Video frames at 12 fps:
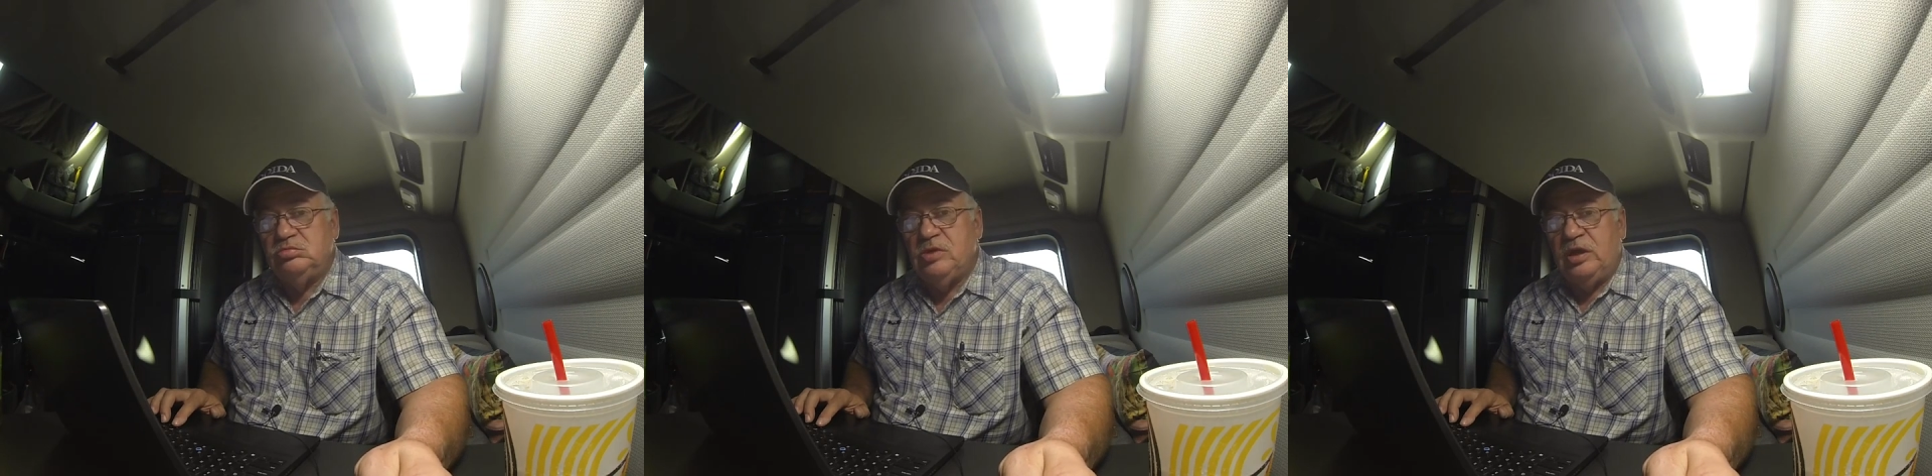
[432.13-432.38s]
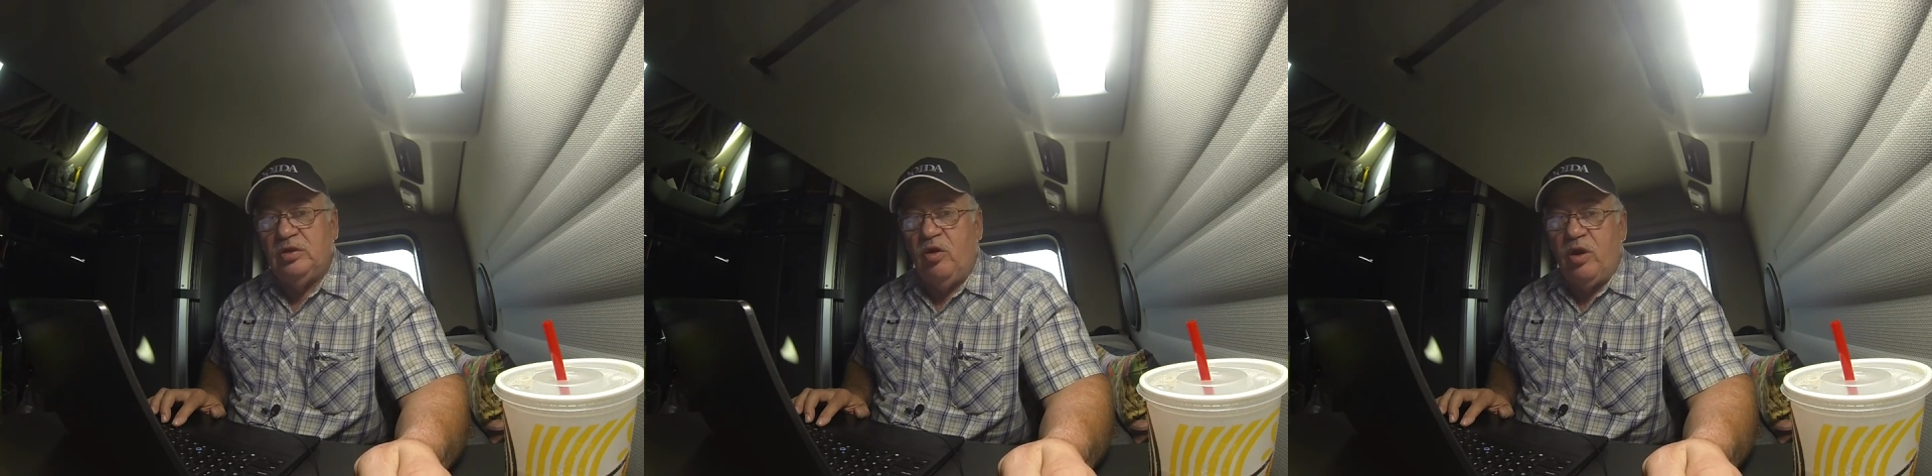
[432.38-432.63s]

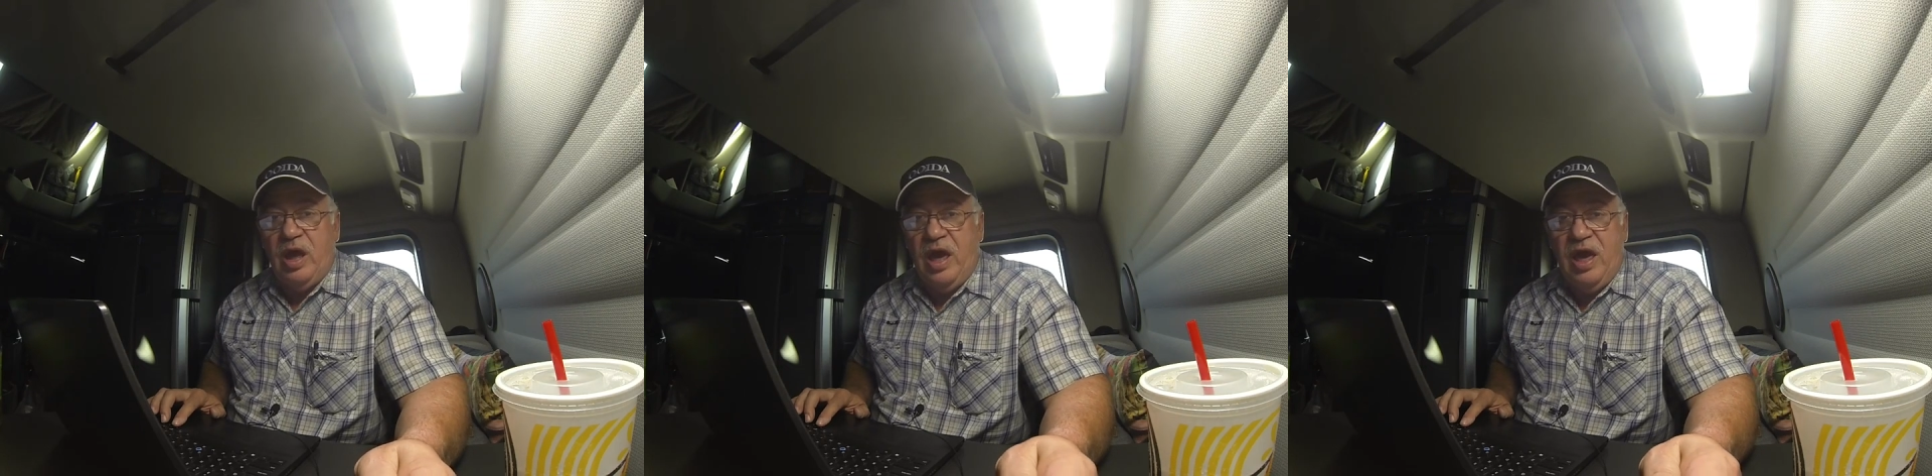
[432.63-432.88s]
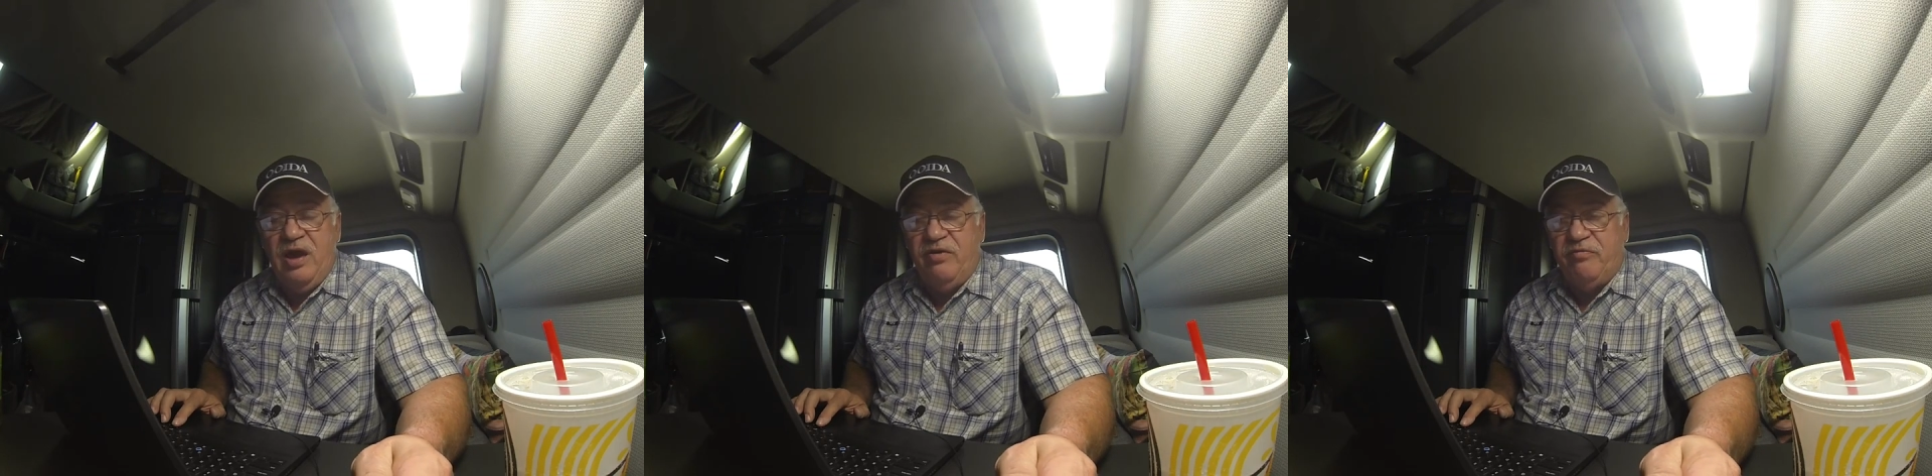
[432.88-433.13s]
and going to
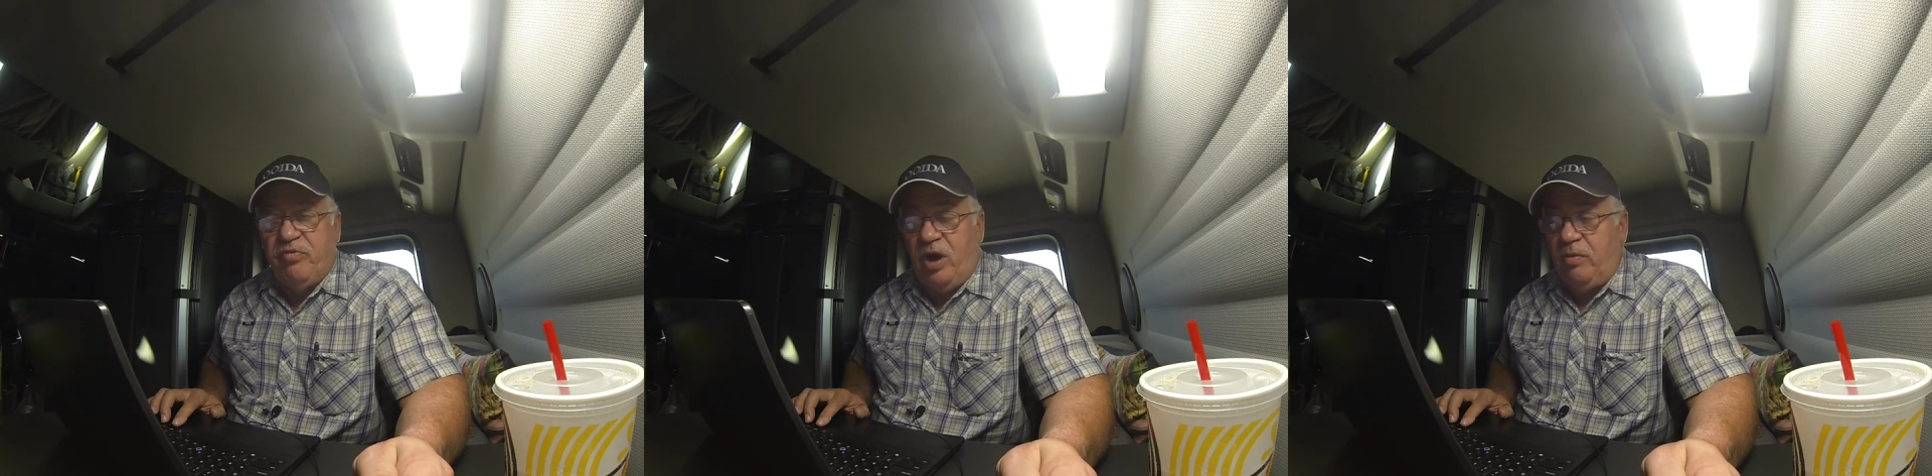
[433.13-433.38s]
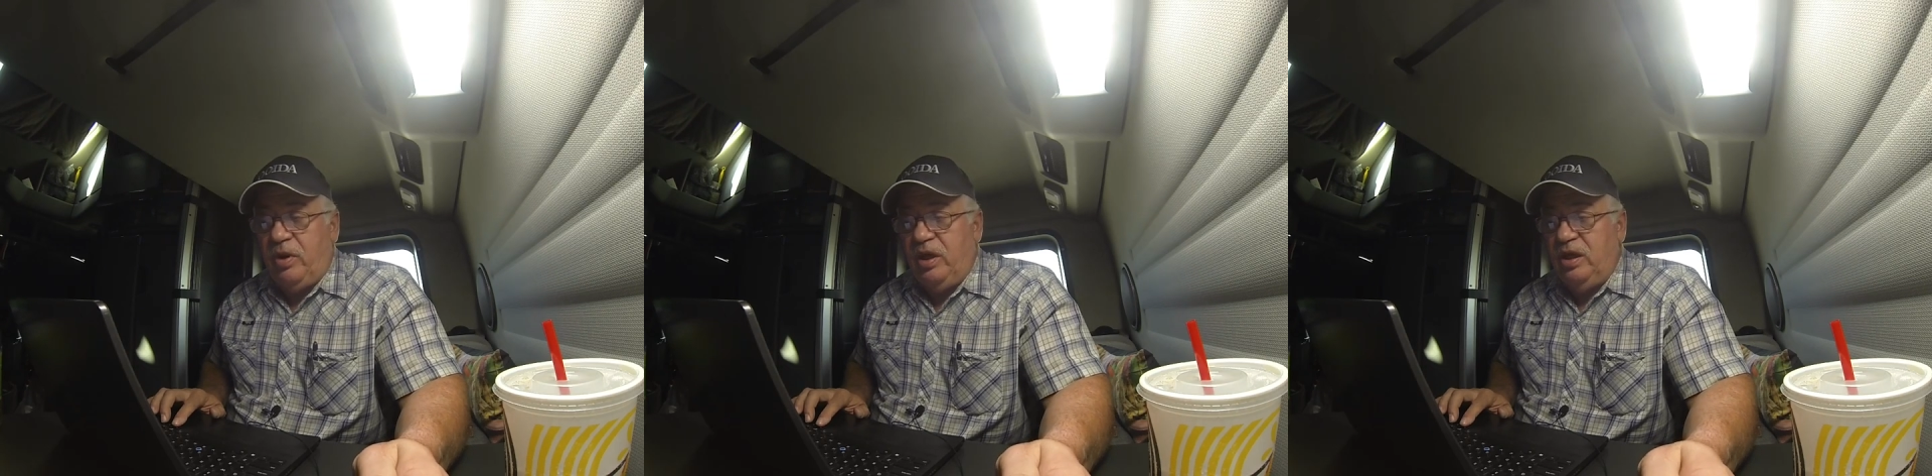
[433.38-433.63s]
have
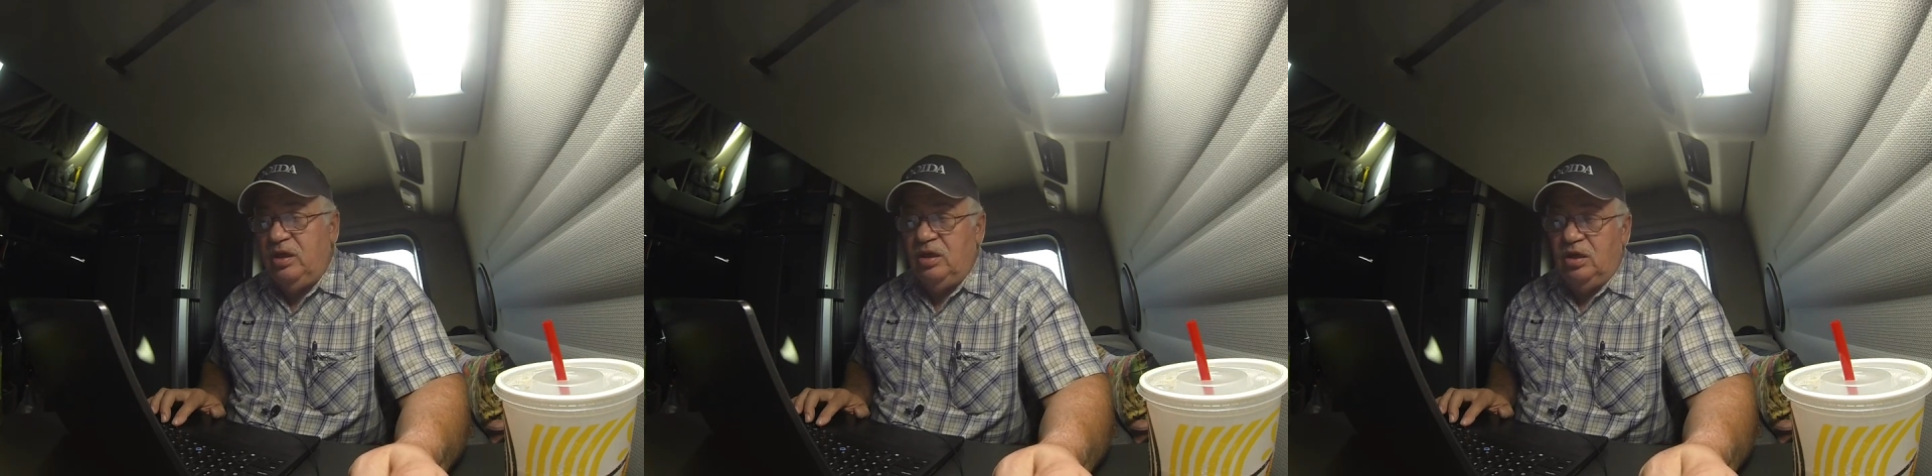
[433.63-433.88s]
probably